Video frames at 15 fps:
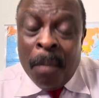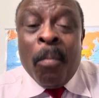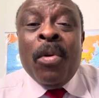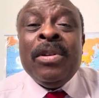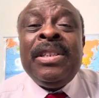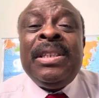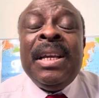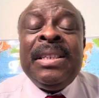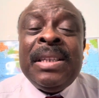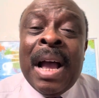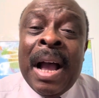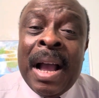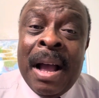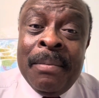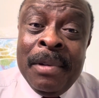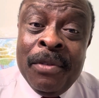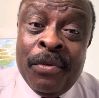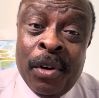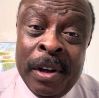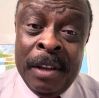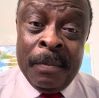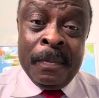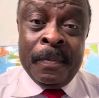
monsters are coming for him.